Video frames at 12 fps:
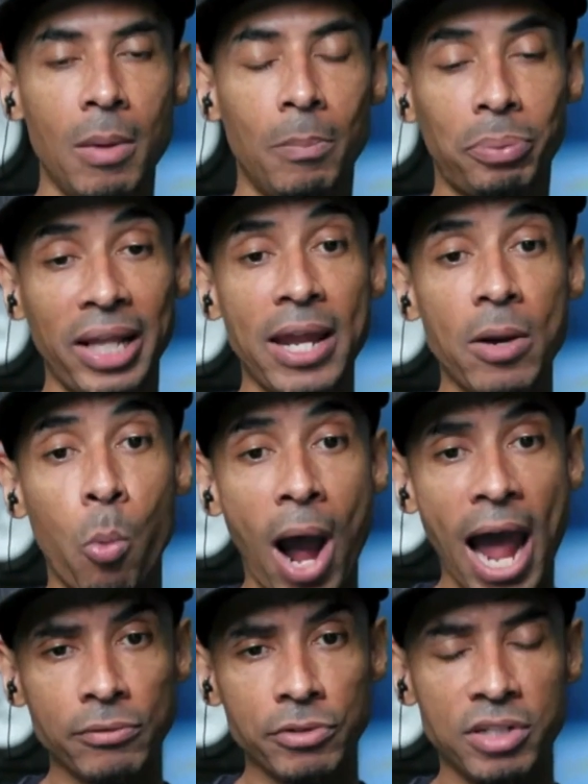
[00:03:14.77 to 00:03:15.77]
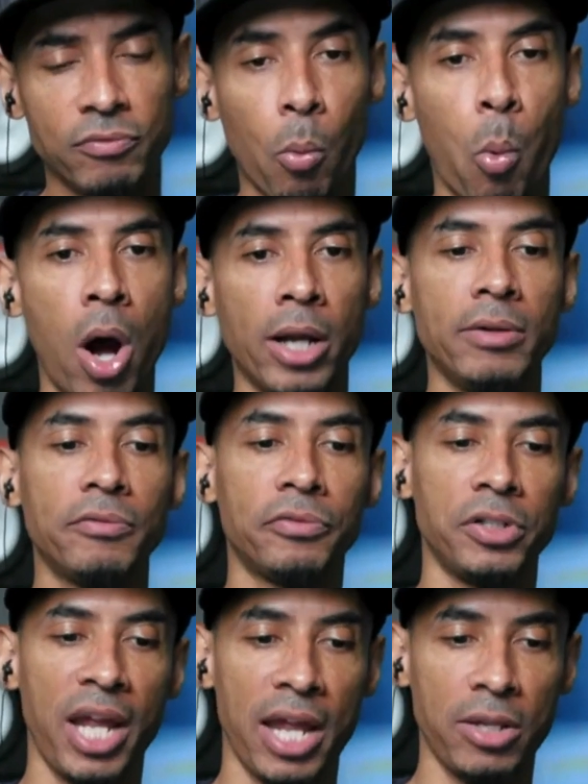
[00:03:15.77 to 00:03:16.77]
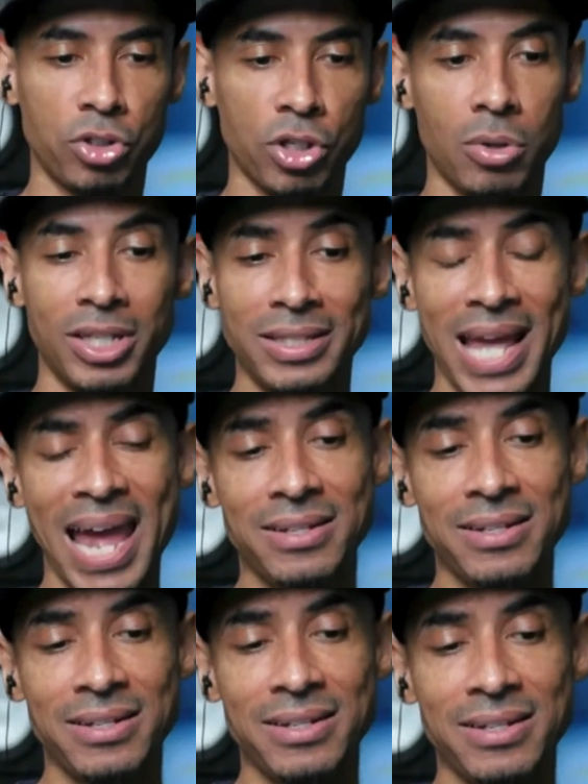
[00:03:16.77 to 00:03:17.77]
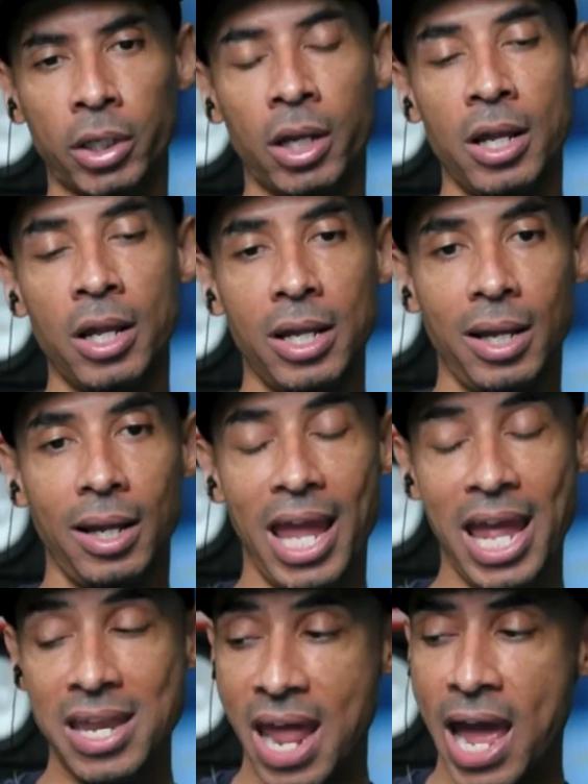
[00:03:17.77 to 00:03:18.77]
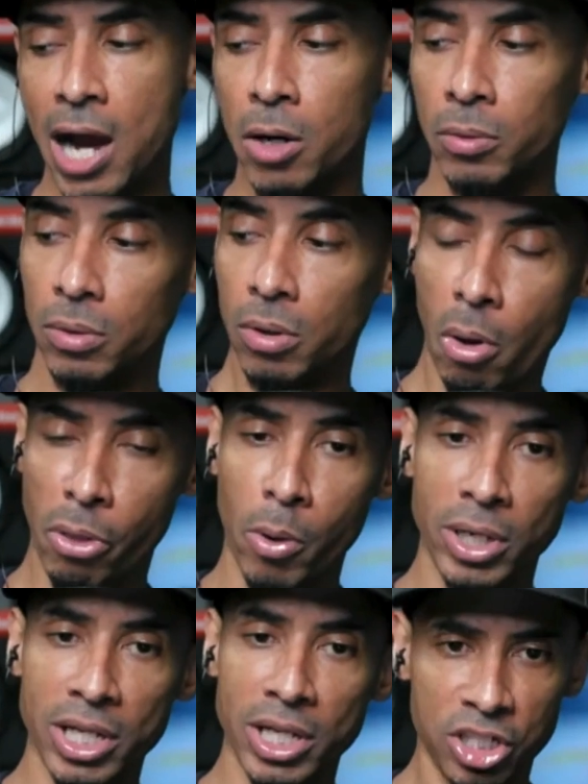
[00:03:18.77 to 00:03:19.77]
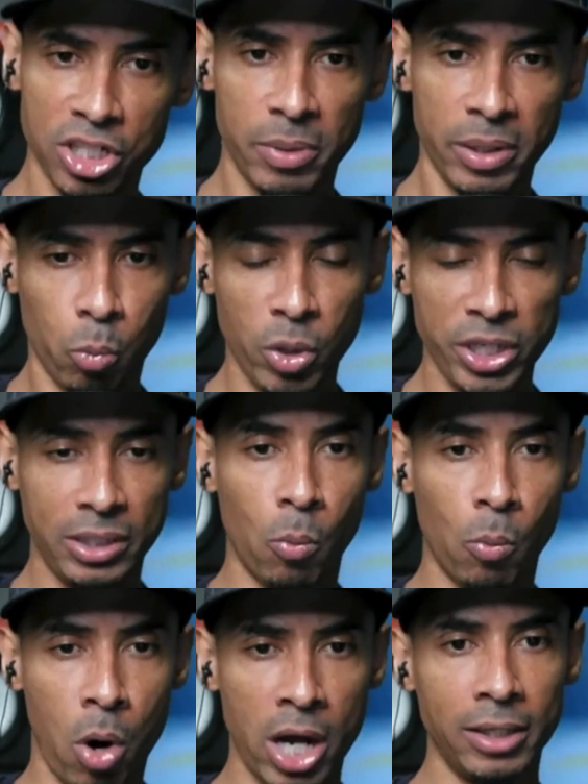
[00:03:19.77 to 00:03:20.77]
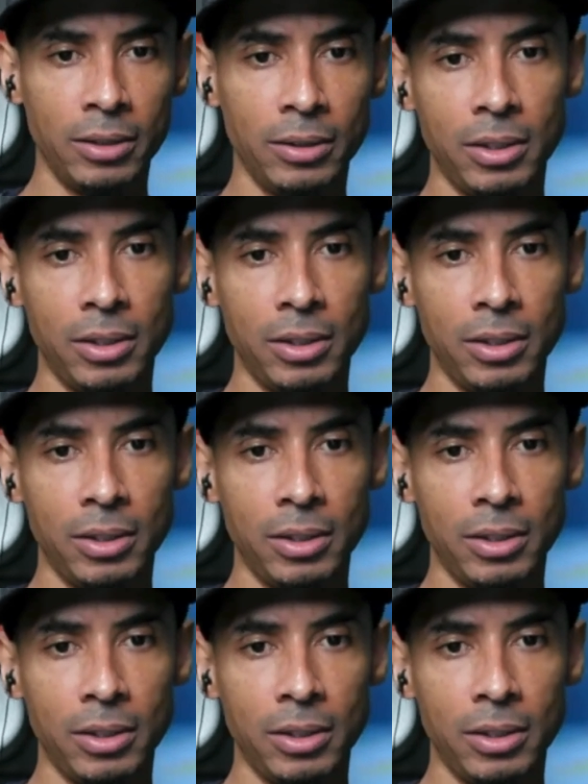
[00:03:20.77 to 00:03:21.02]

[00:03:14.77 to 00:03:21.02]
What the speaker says: play wide receiver 1 for Daniel Jones, and that didn't work. And now, although it has just been week 1,